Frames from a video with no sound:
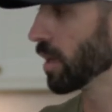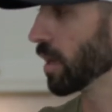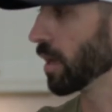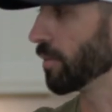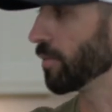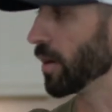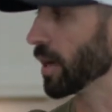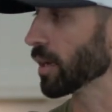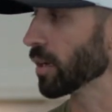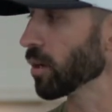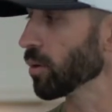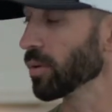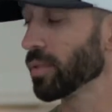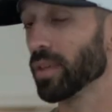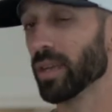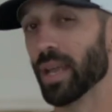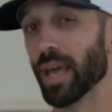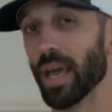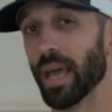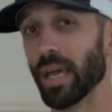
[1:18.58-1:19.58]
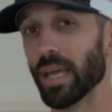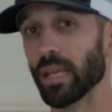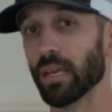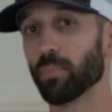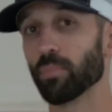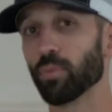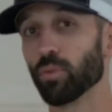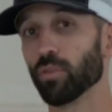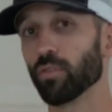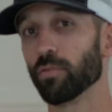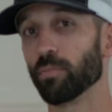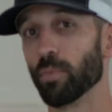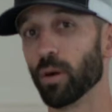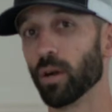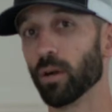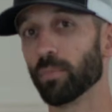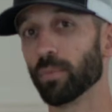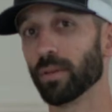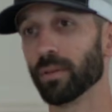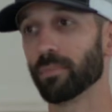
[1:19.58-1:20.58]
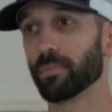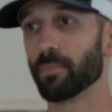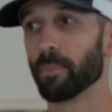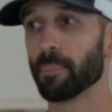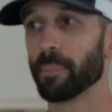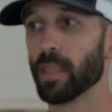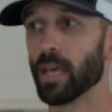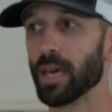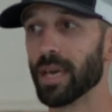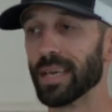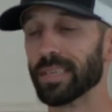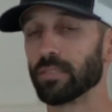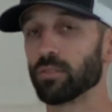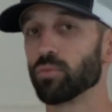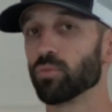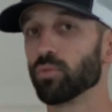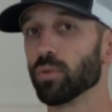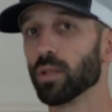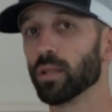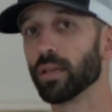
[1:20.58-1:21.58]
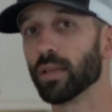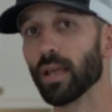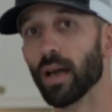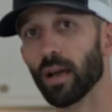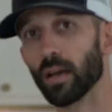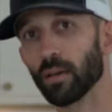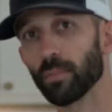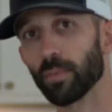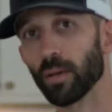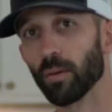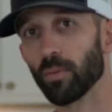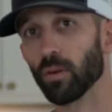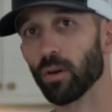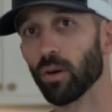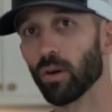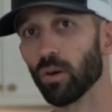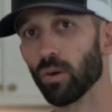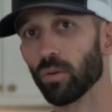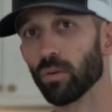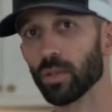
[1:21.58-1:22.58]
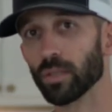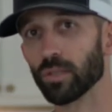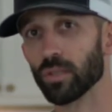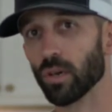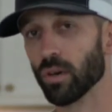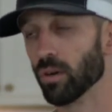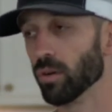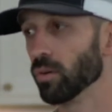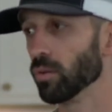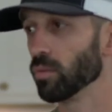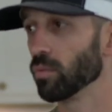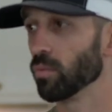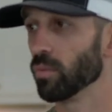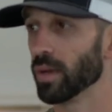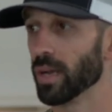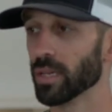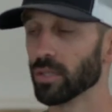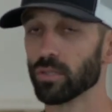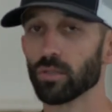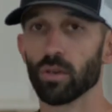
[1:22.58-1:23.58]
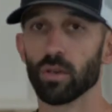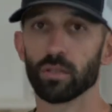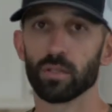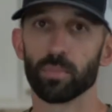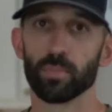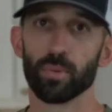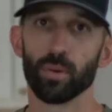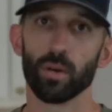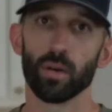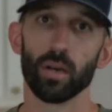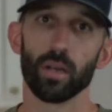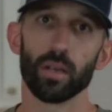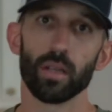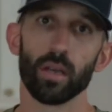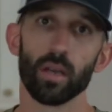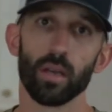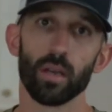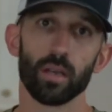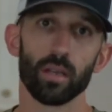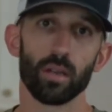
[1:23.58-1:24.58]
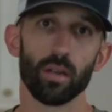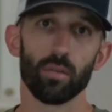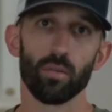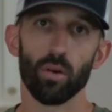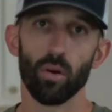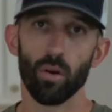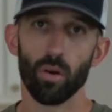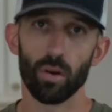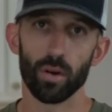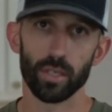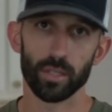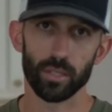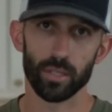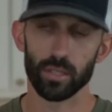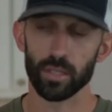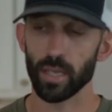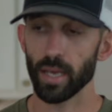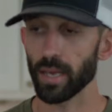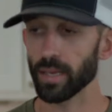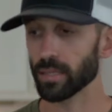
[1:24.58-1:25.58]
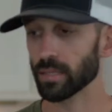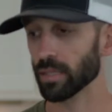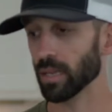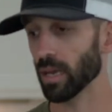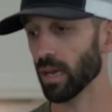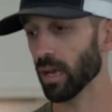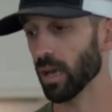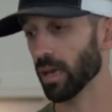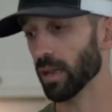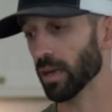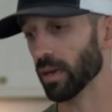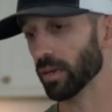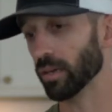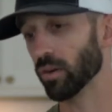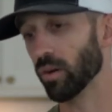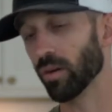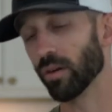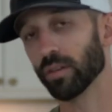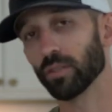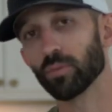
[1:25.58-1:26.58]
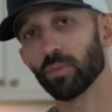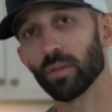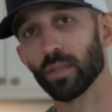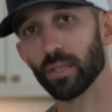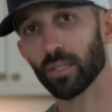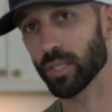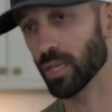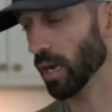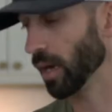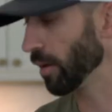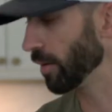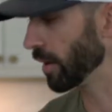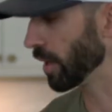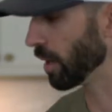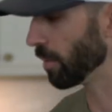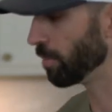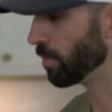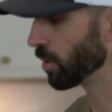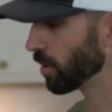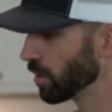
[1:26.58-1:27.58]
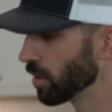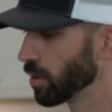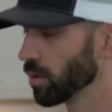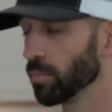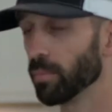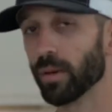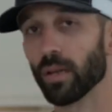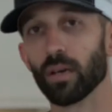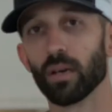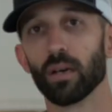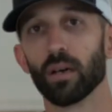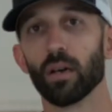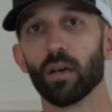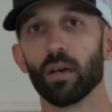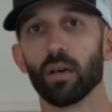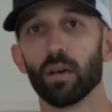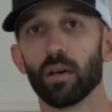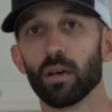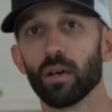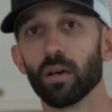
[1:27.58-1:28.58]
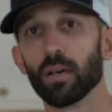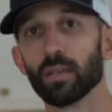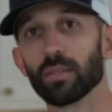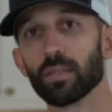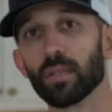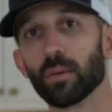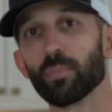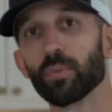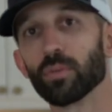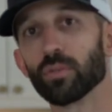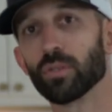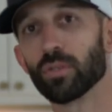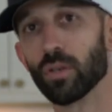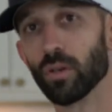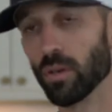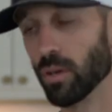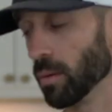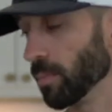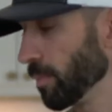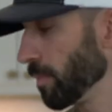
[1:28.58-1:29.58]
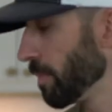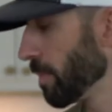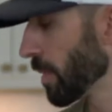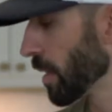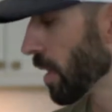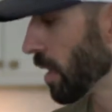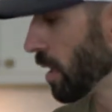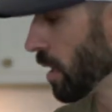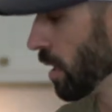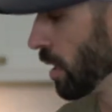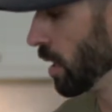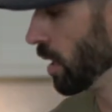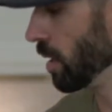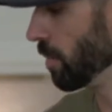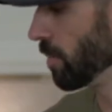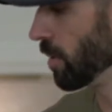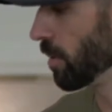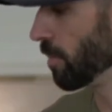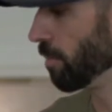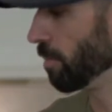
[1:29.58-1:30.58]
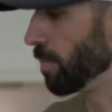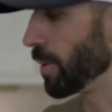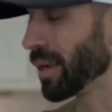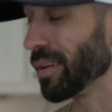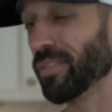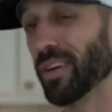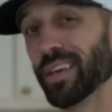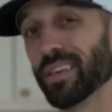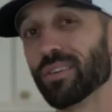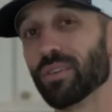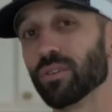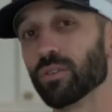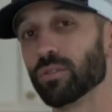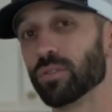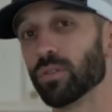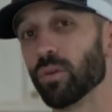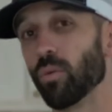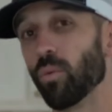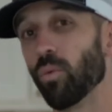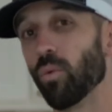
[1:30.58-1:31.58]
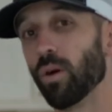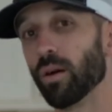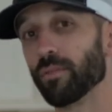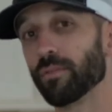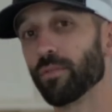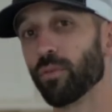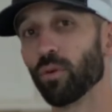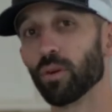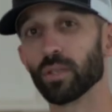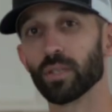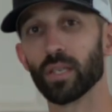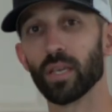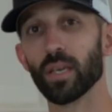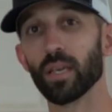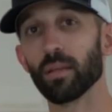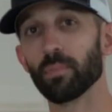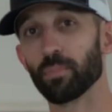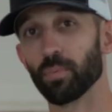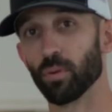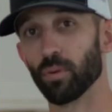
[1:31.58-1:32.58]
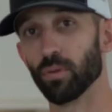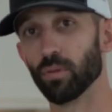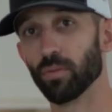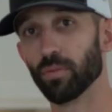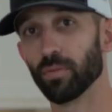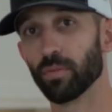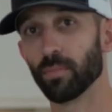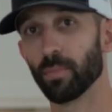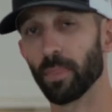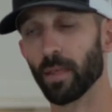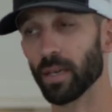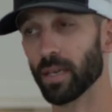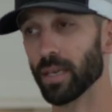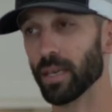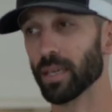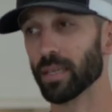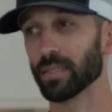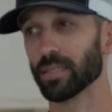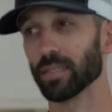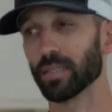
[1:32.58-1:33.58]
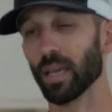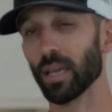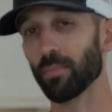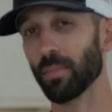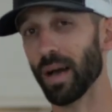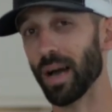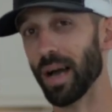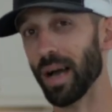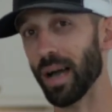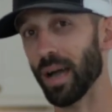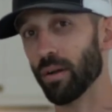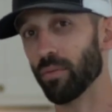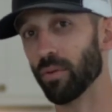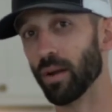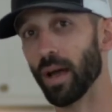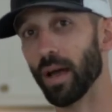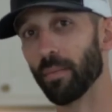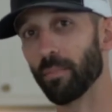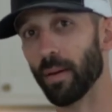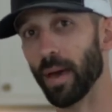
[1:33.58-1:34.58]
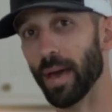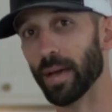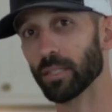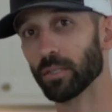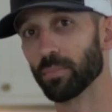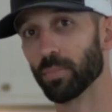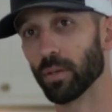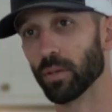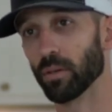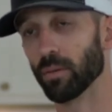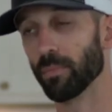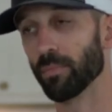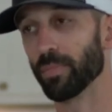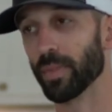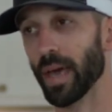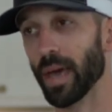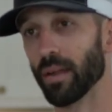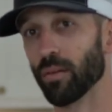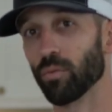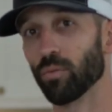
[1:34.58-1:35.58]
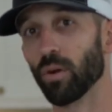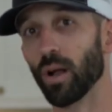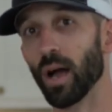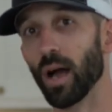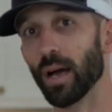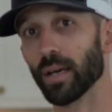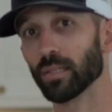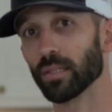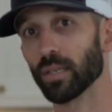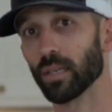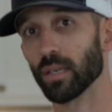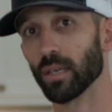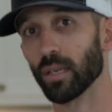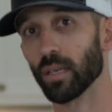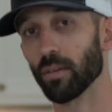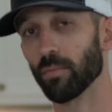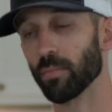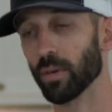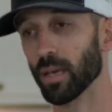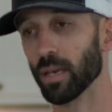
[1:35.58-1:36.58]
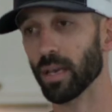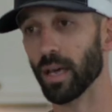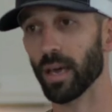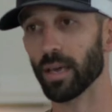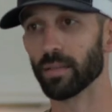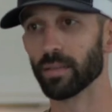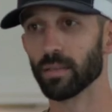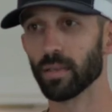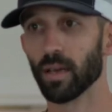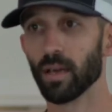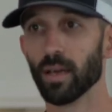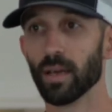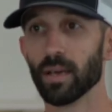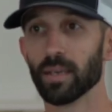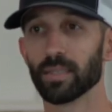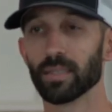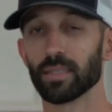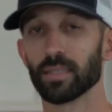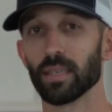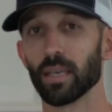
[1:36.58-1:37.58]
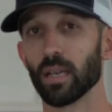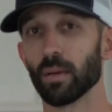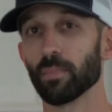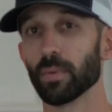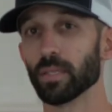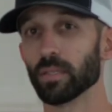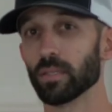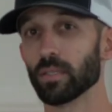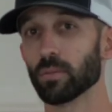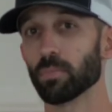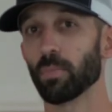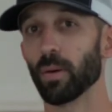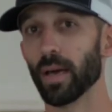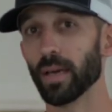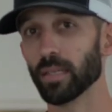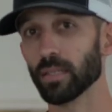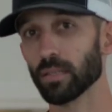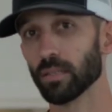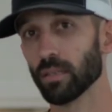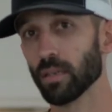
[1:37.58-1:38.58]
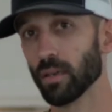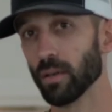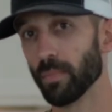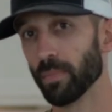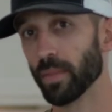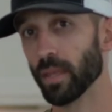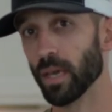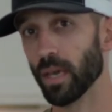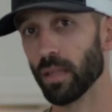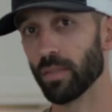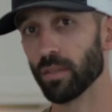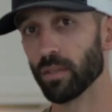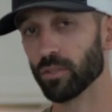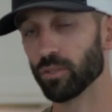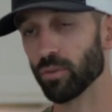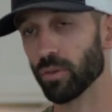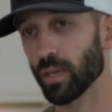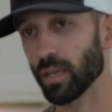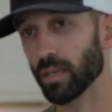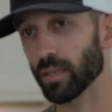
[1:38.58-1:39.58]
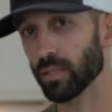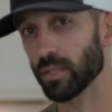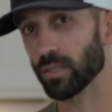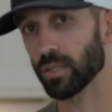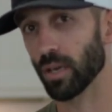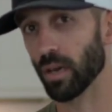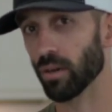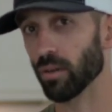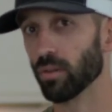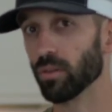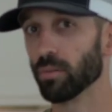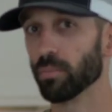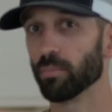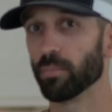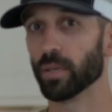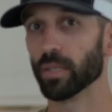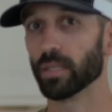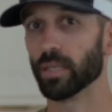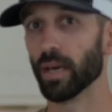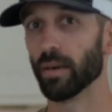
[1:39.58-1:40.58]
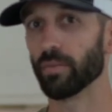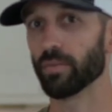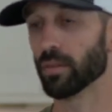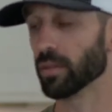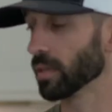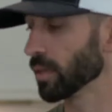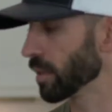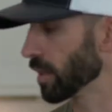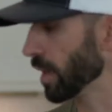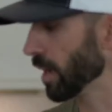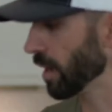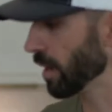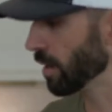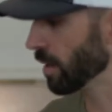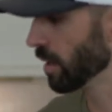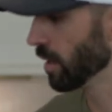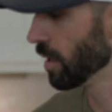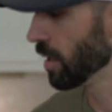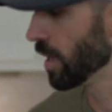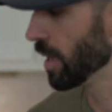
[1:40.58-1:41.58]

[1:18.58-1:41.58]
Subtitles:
If I go with an 80 proof bourbon, it's really not going to be able to hold its own when I start to put, orange zest and I garnish with a cherry and I put a little bit of simple syrup. But if I use 114 proof, again, the same high rye mash bill, that rye is going to give me a nice cinnamon spice in the drink, subtle, but definitely there.